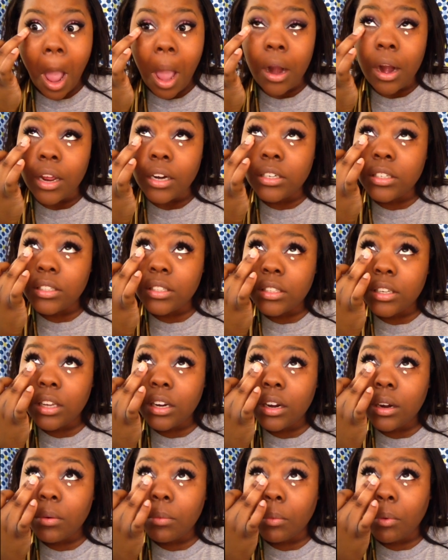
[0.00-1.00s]
And I just
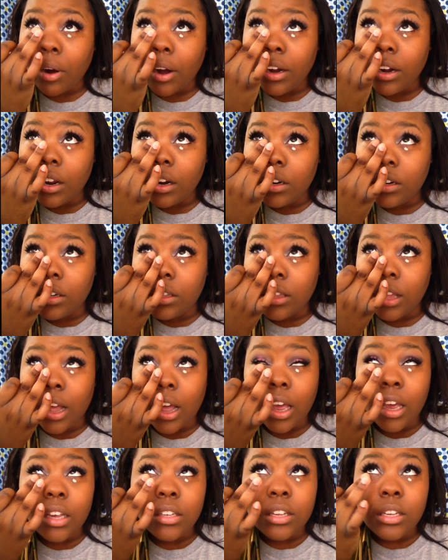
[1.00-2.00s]
get it right under the
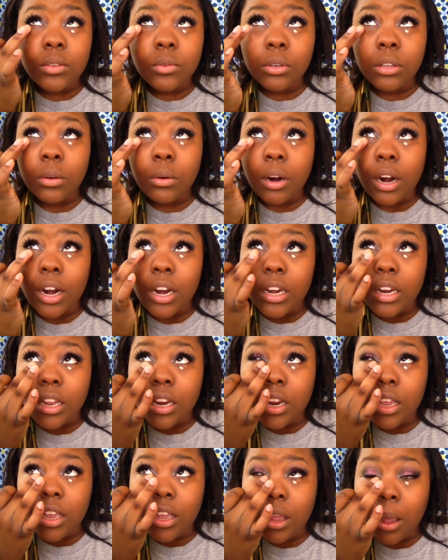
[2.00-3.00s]
eye because that's really where I
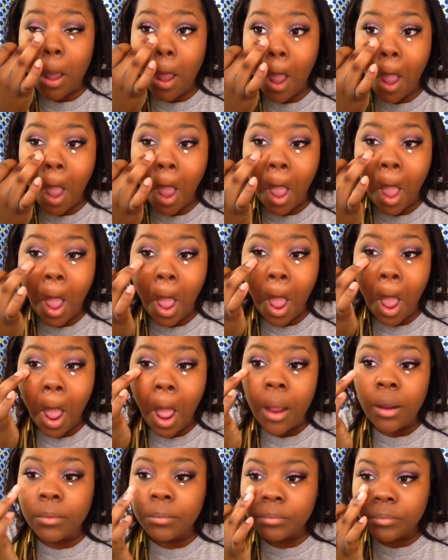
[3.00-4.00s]
need it
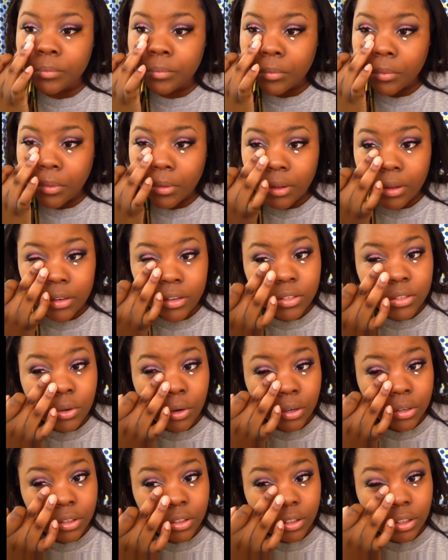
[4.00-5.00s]
and it's
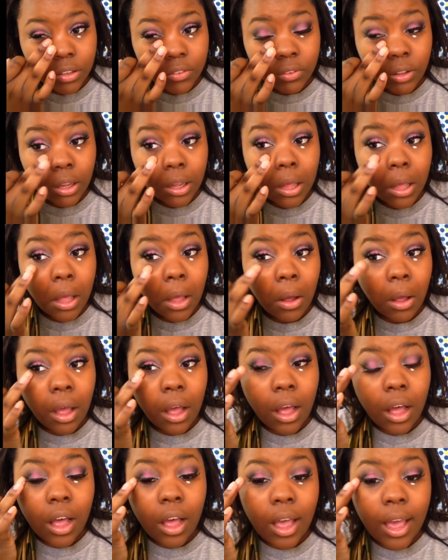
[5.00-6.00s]
going to leave like
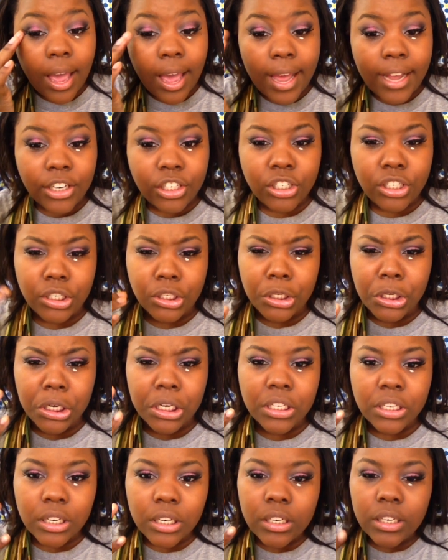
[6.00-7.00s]
a, a ashy
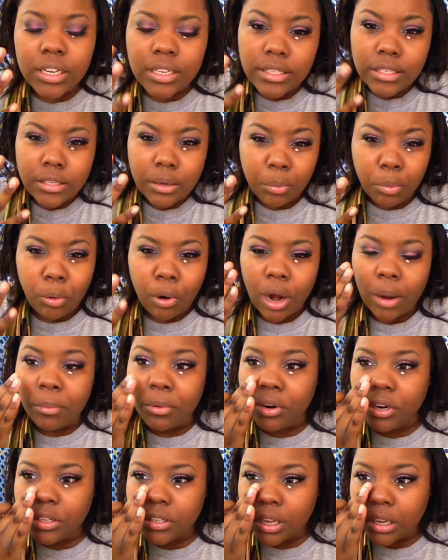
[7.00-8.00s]
look. It's going to, because it's a
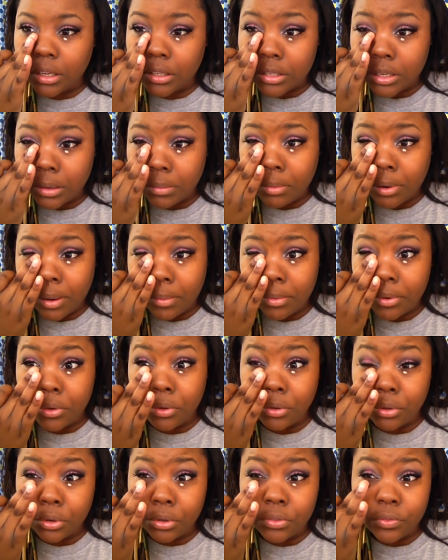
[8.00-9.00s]
primer. It's like the same primer
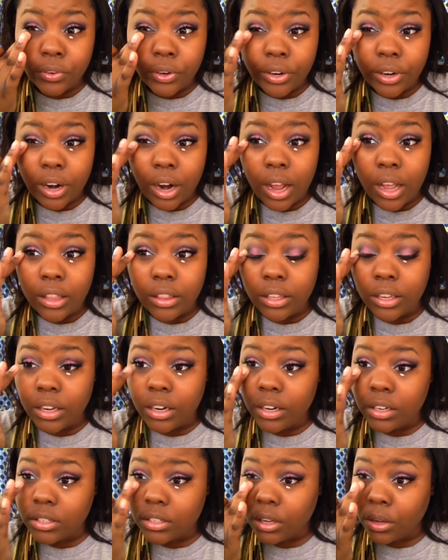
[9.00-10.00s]
you use for your
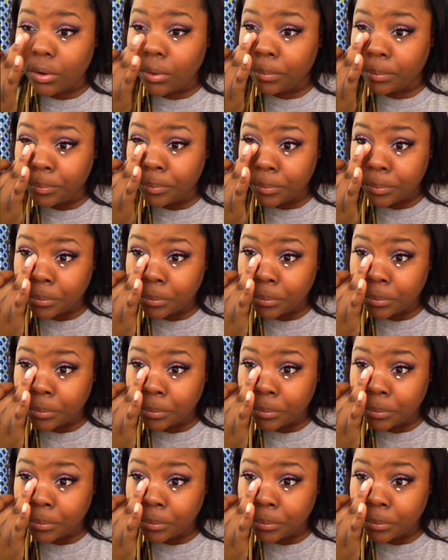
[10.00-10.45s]
eyelid, so.